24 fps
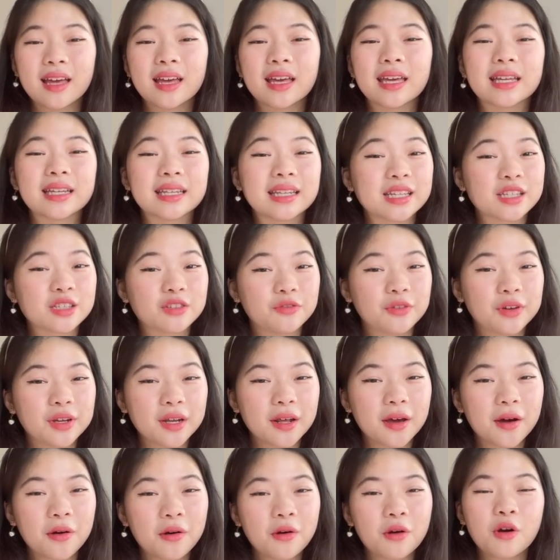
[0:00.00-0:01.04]
In this
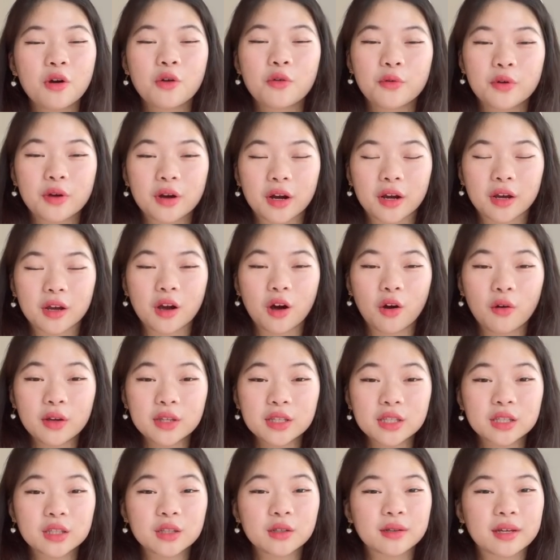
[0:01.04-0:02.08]
video, we are going
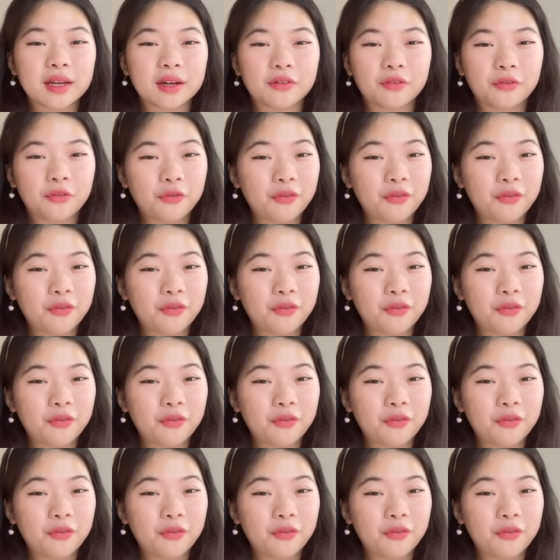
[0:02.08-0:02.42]
to look at